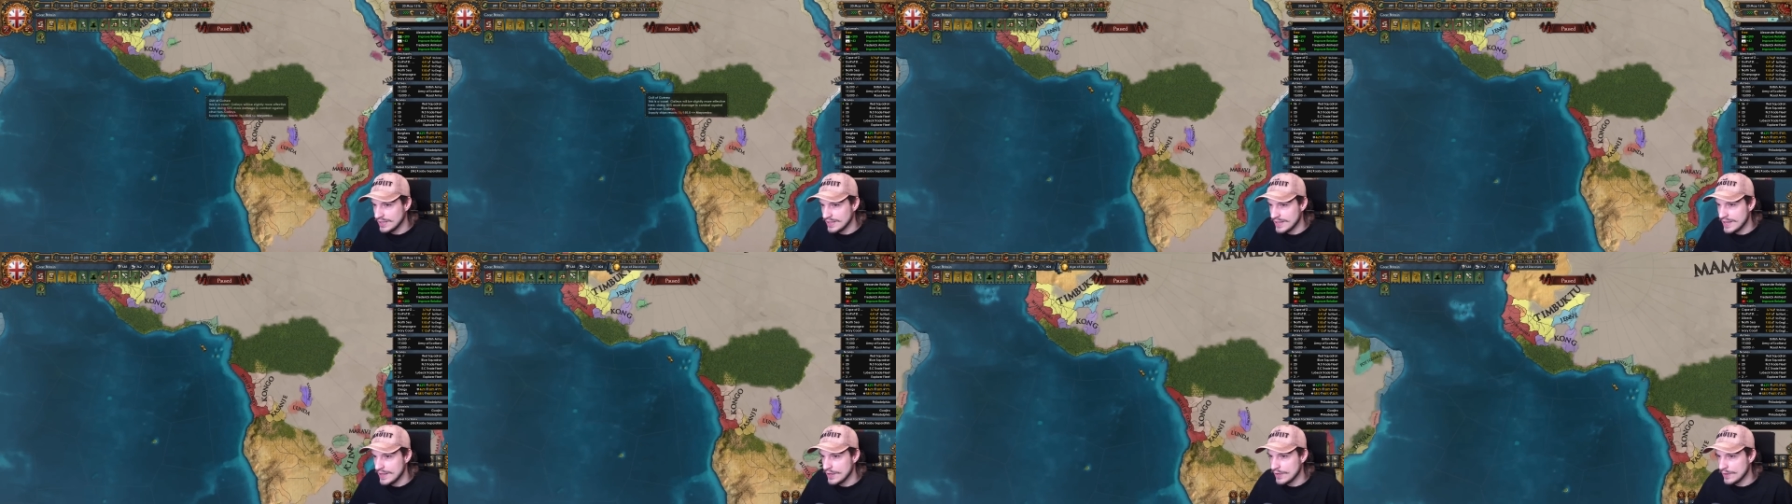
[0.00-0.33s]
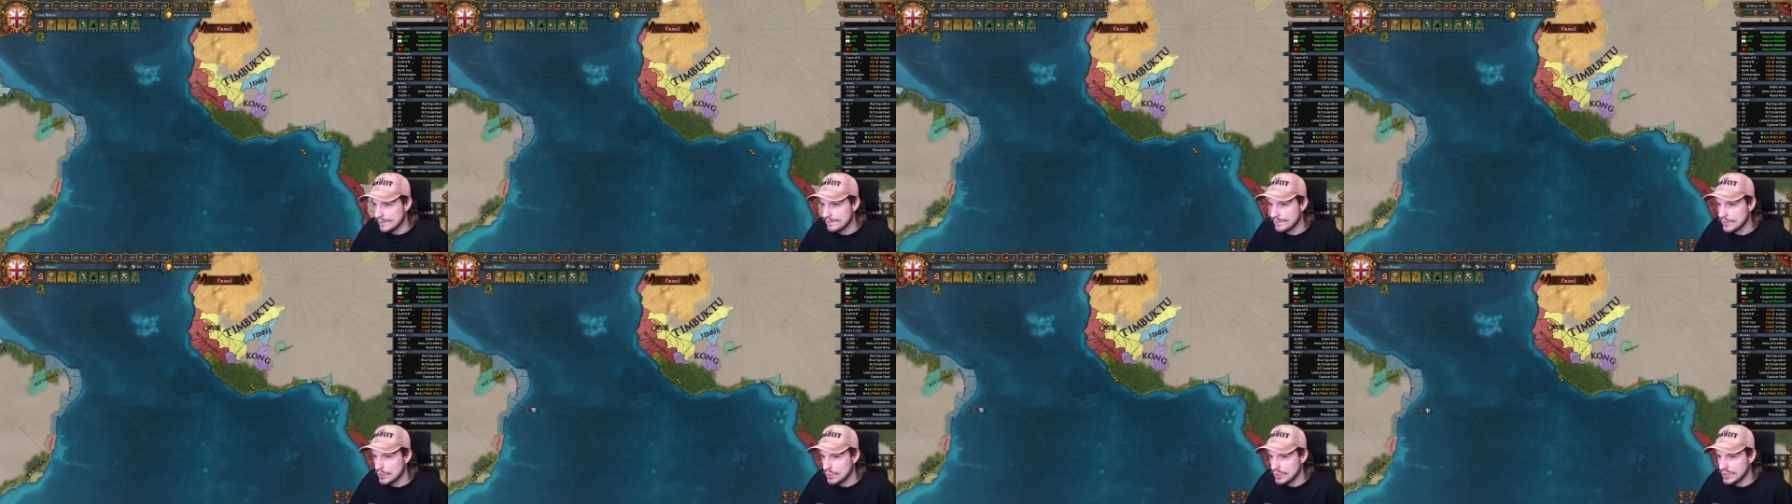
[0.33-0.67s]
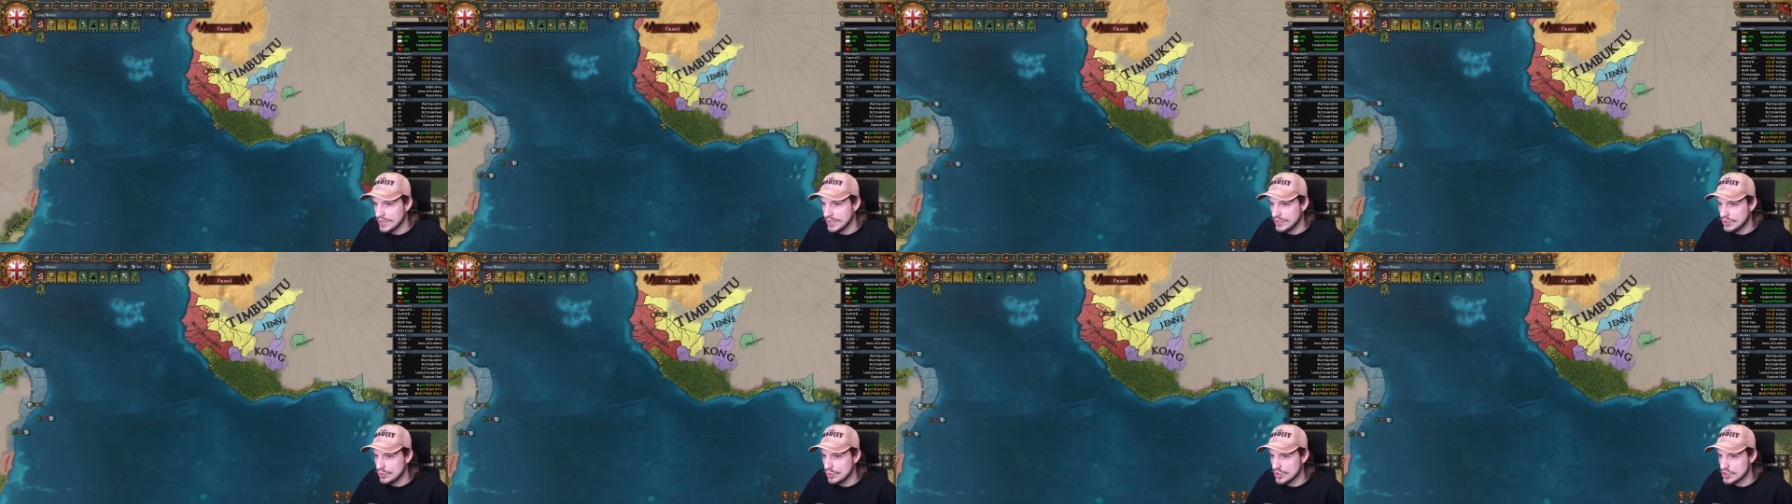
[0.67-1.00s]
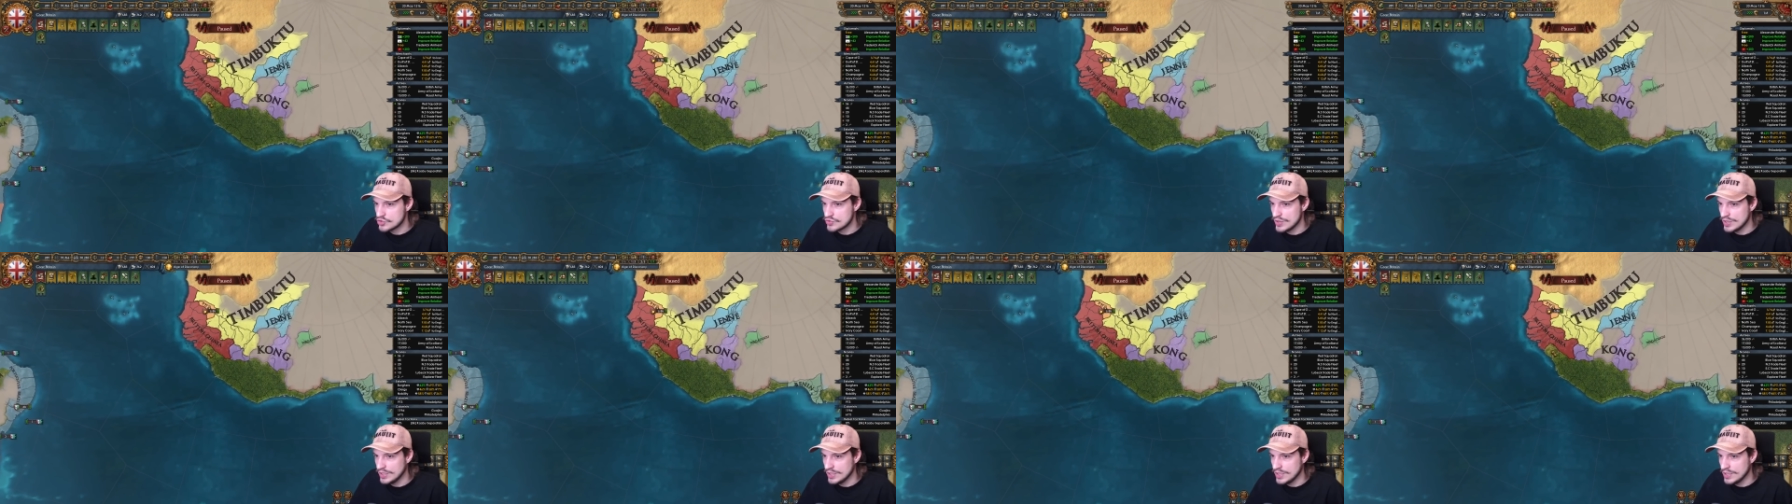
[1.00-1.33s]
later.
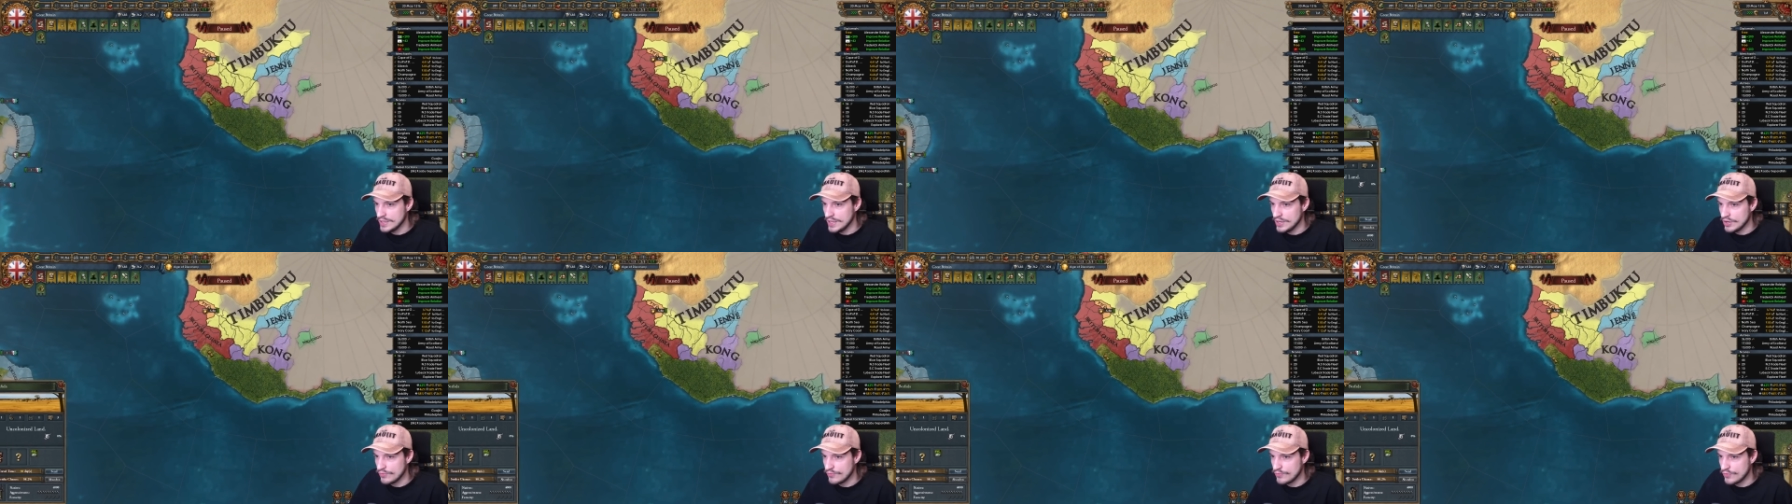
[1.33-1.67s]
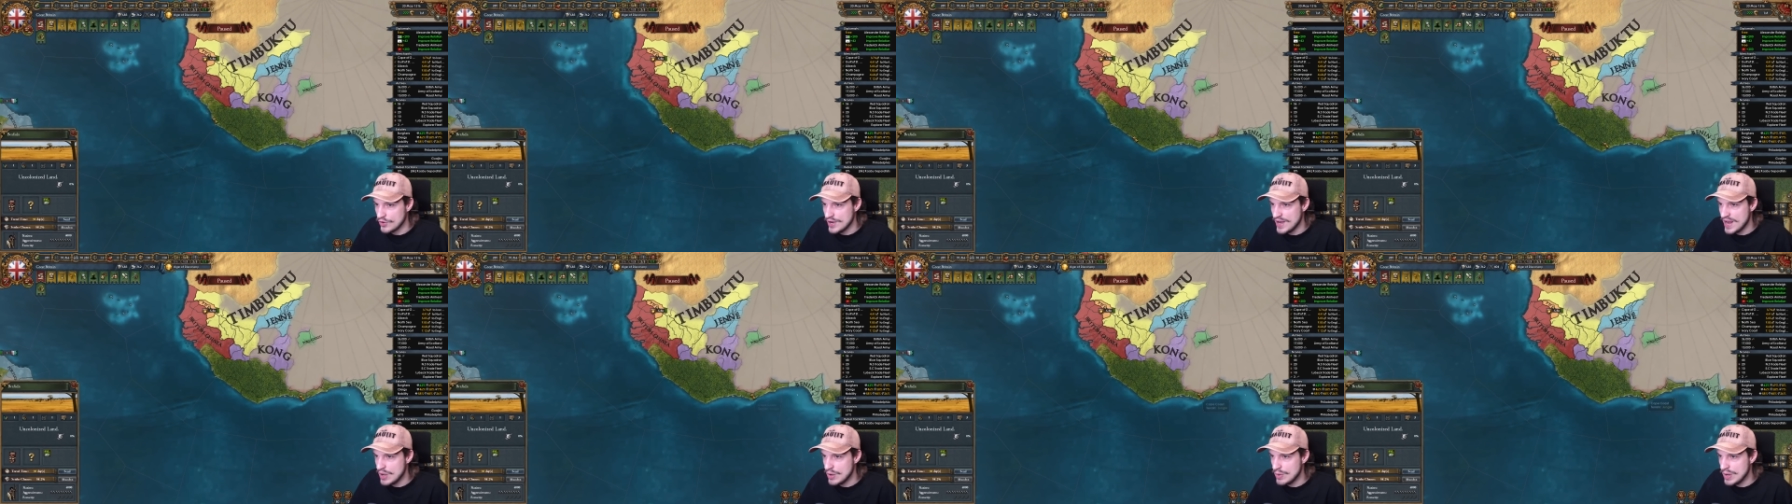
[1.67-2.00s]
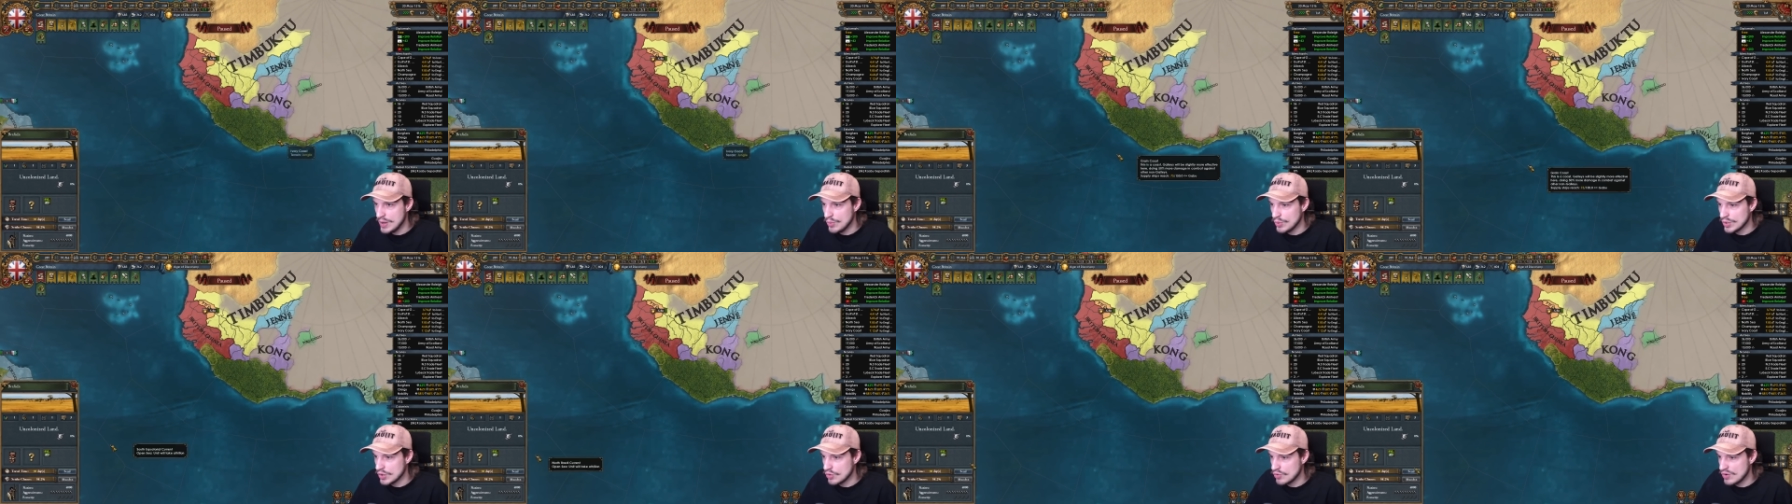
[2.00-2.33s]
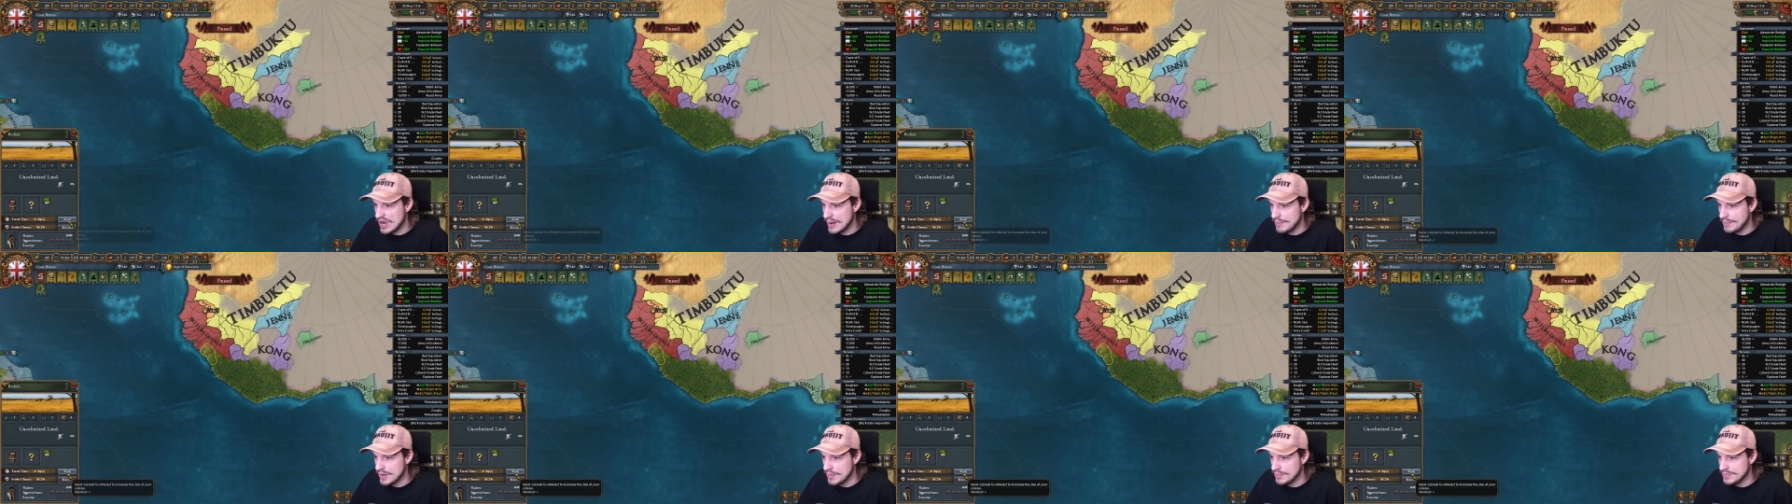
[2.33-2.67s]
For now, I want to
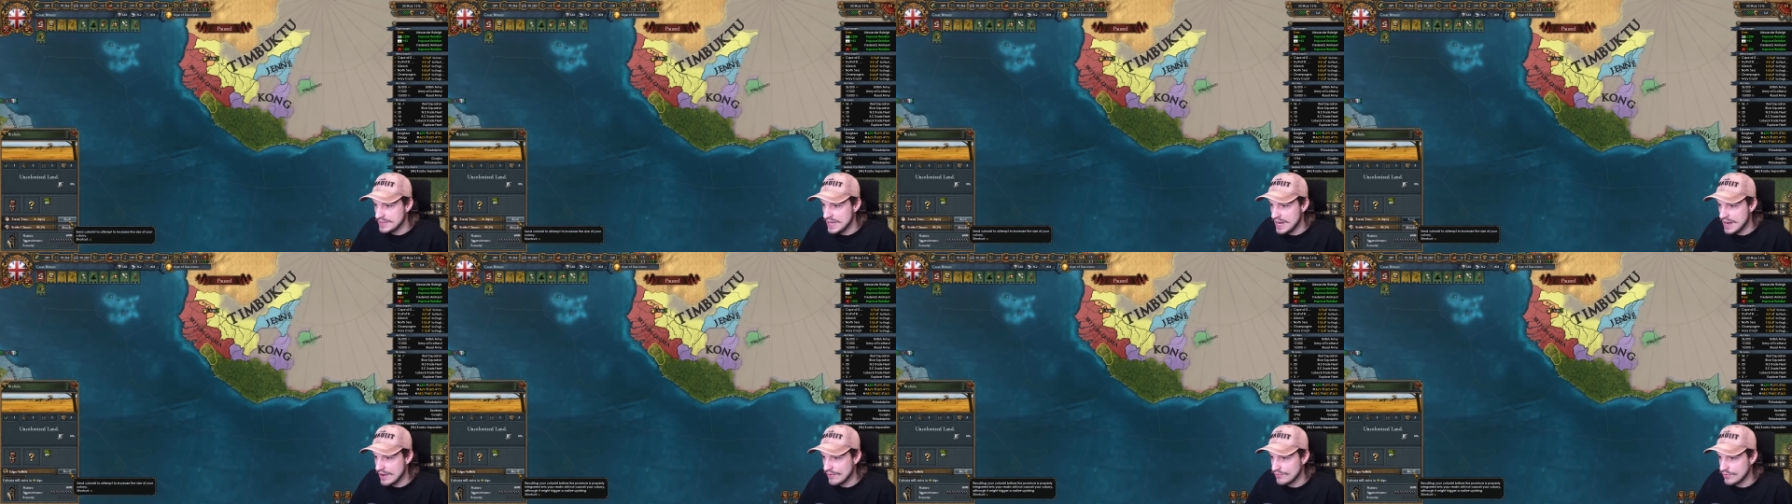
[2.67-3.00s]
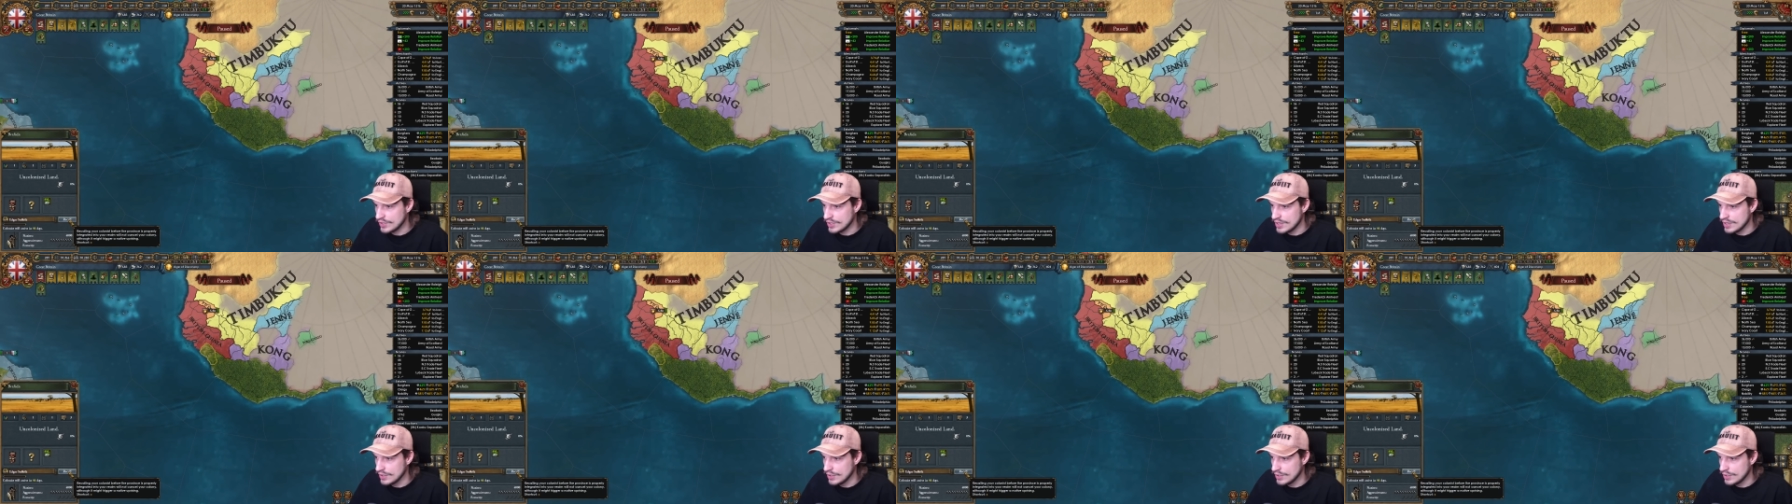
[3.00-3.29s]
wrap up the African